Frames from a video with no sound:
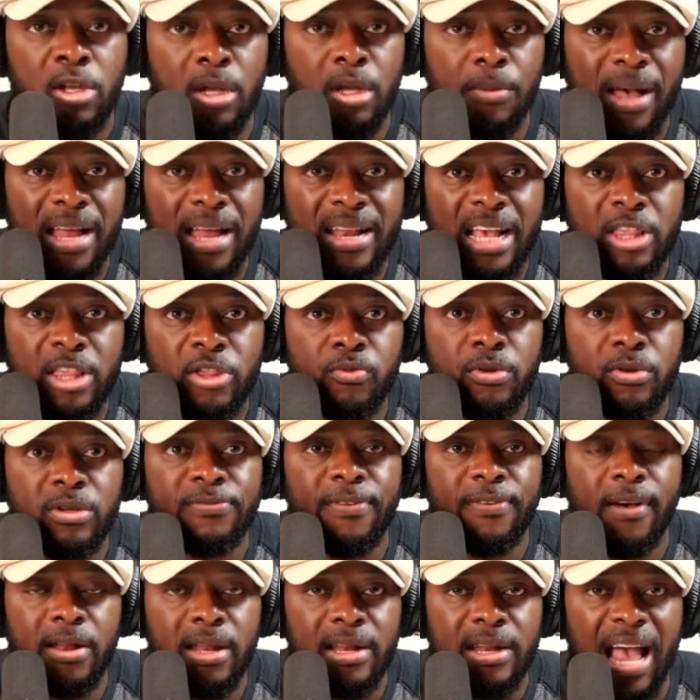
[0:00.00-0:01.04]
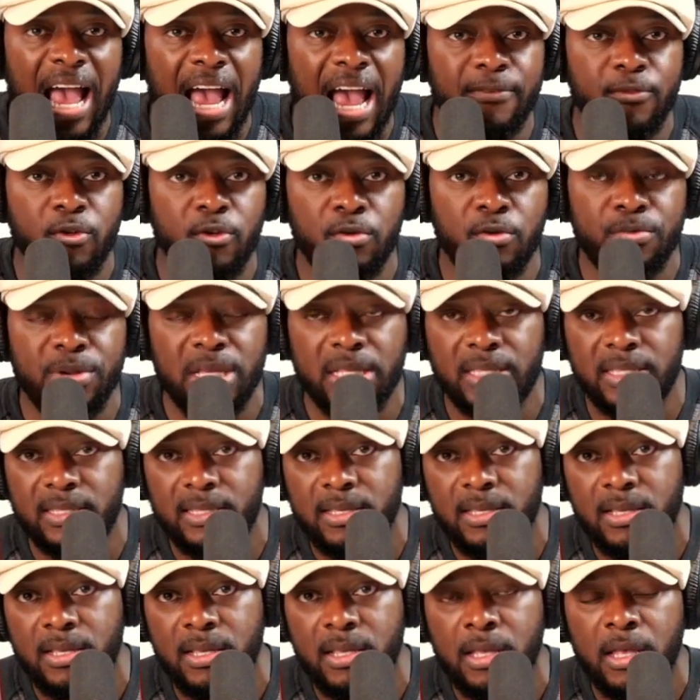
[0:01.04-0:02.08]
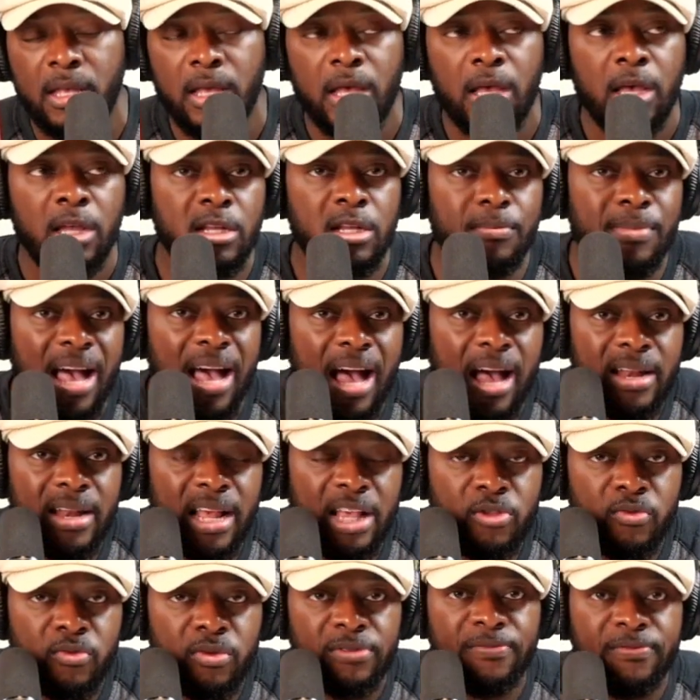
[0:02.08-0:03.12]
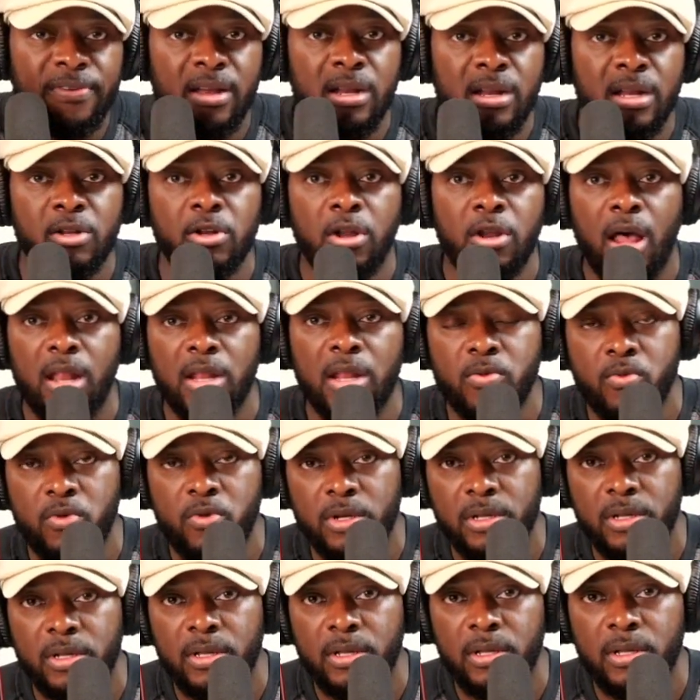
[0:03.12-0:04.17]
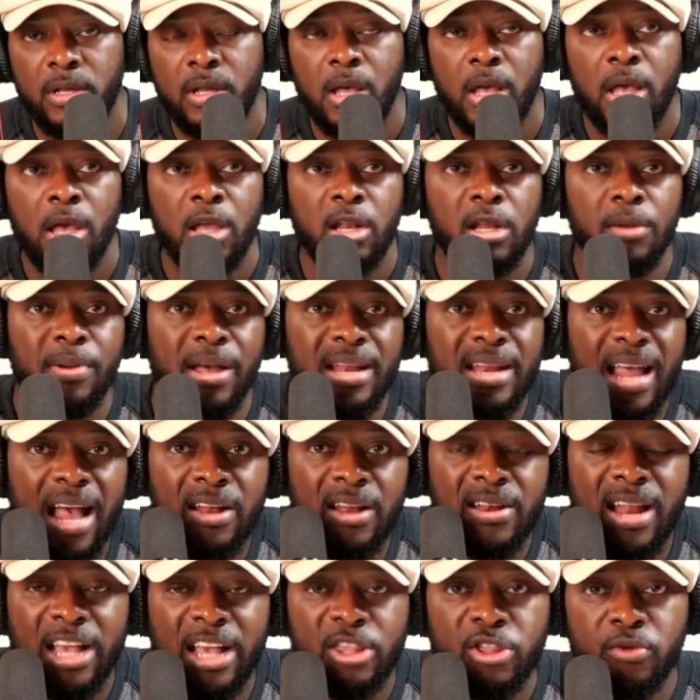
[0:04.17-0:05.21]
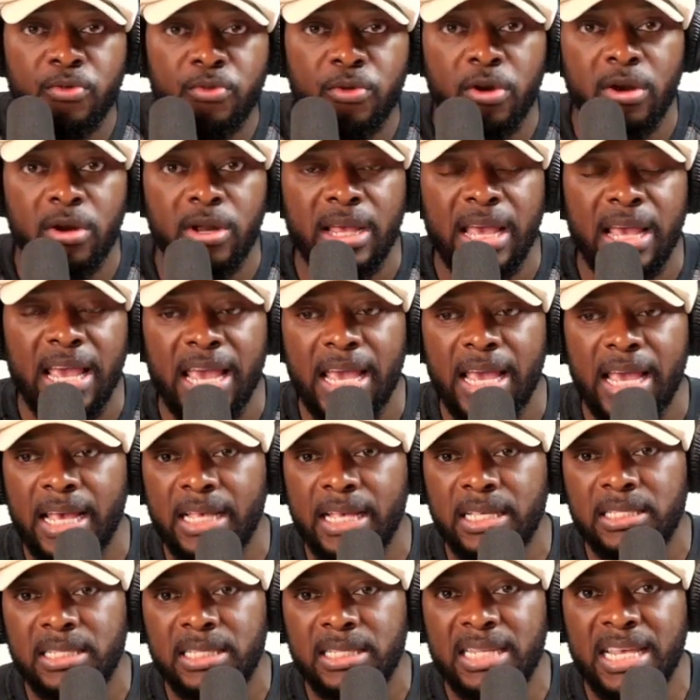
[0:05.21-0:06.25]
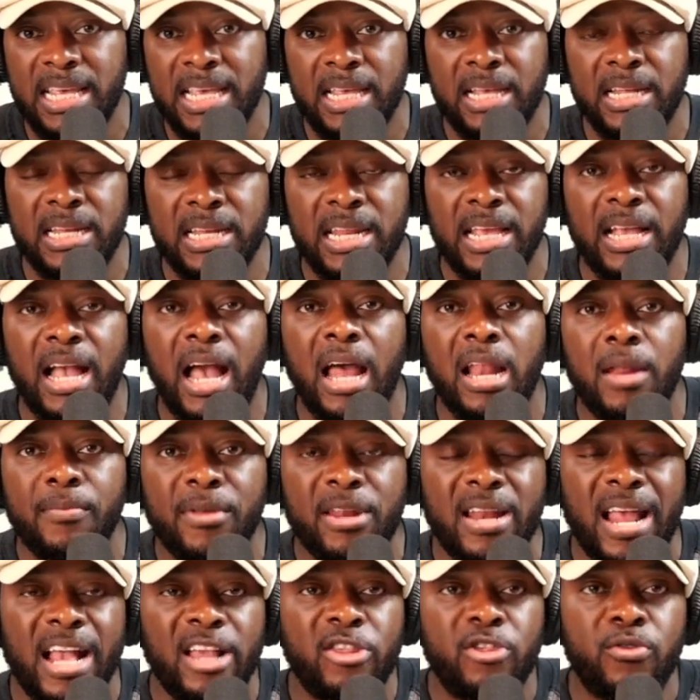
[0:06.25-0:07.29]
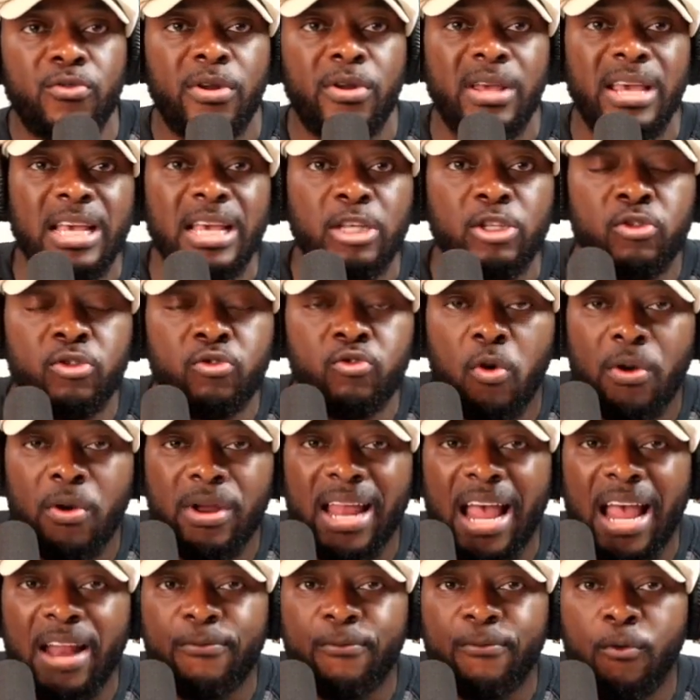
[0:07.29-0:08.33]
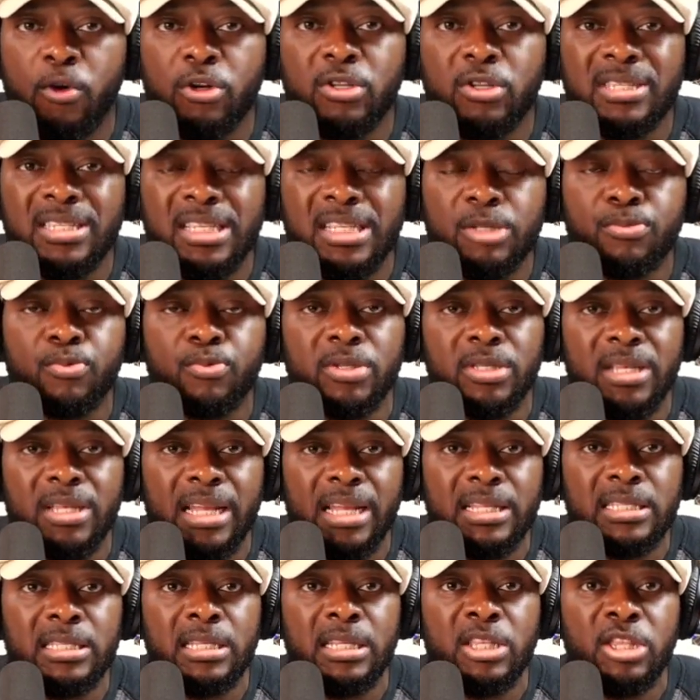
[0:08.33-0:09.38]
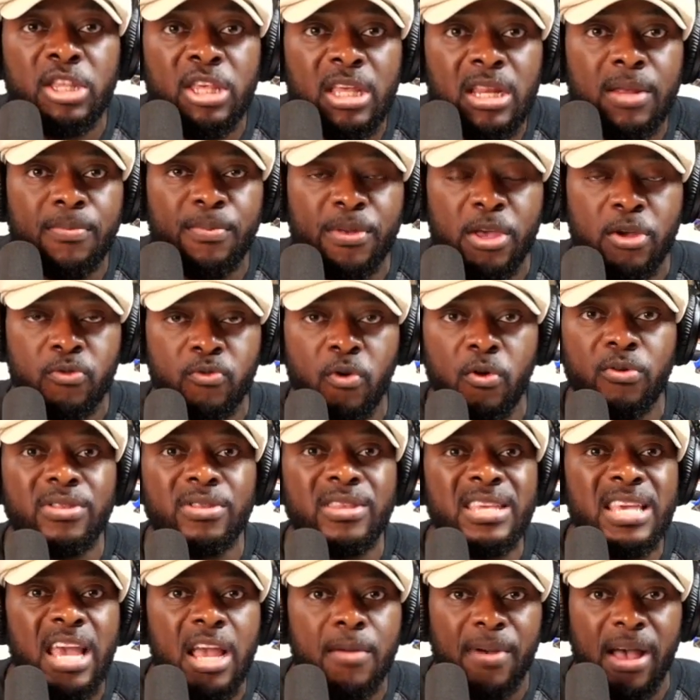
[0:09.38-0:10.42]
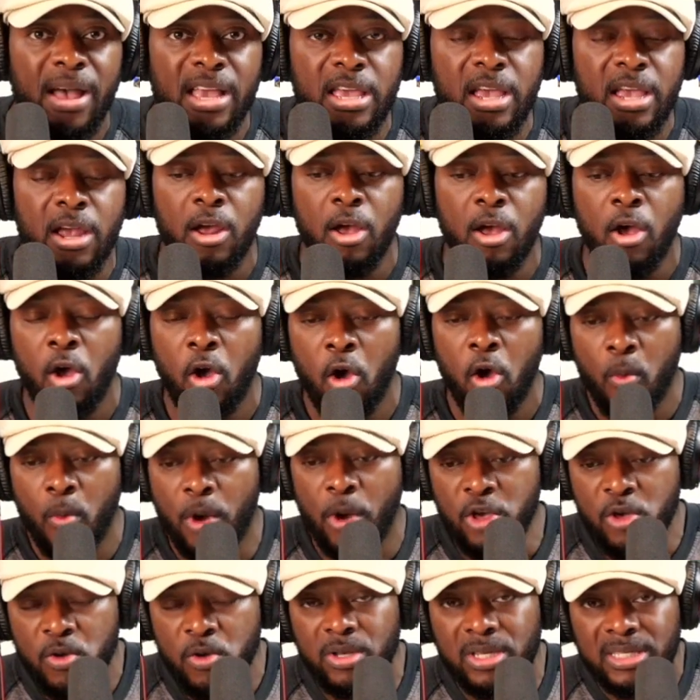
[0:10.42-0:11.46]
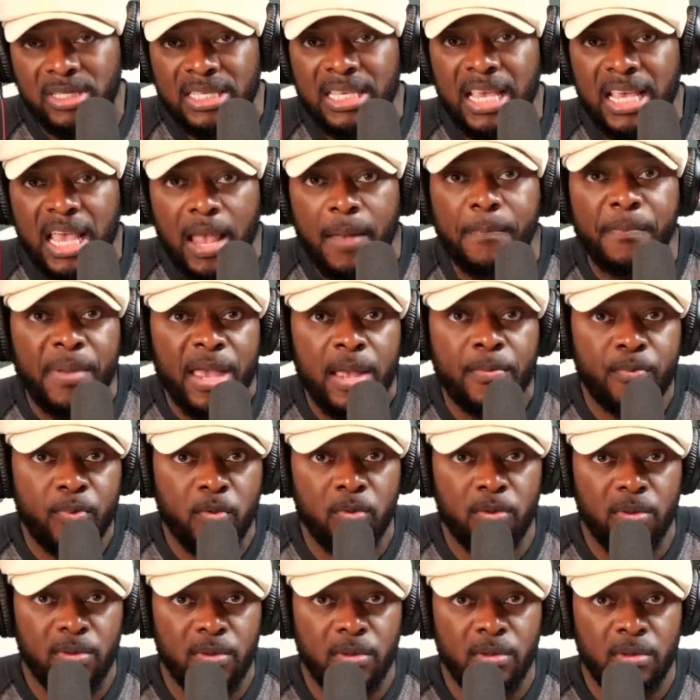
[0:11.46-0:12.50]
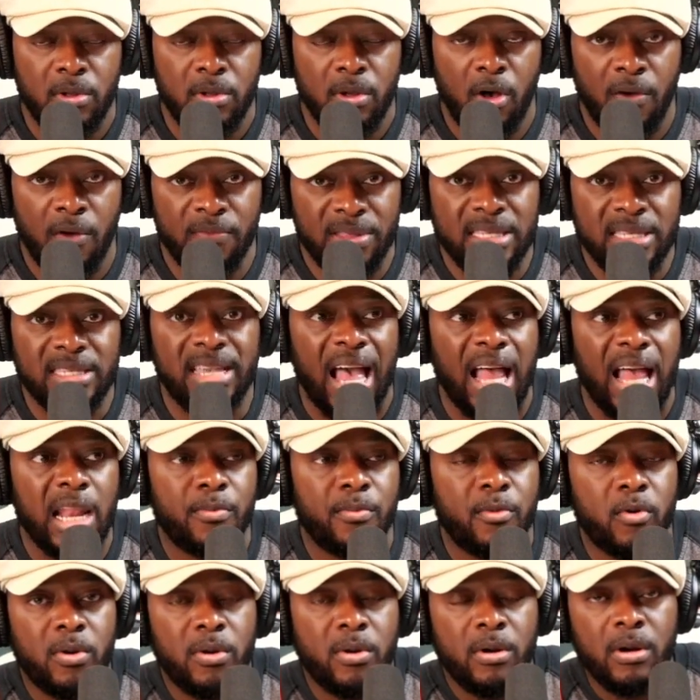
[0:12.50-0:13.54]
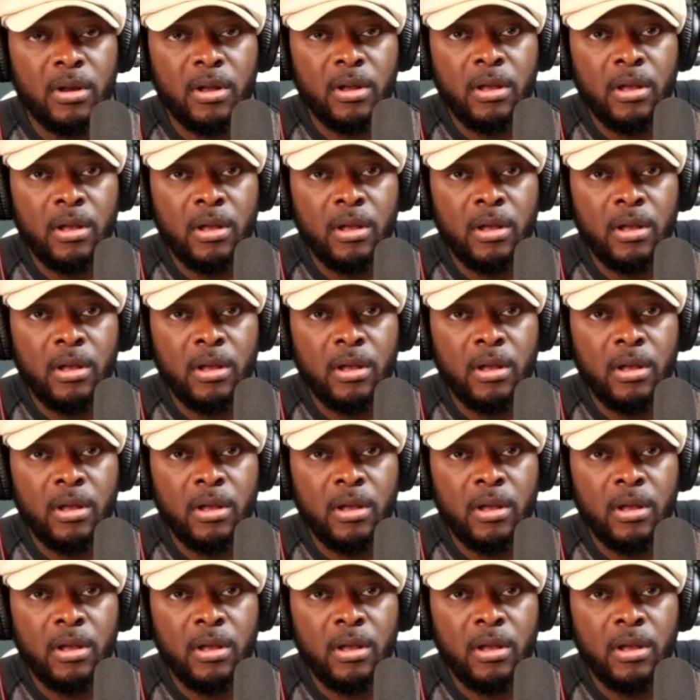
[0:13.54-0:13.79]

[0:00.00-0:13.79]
You talk about Nigerians founded Afrobeats. You talk about how Nigerians founded Nollywood. You talk about now Nigeria is the economy in Nigeria is growing at 4 to 6% GDP growth year by year. When you see a people of this caliber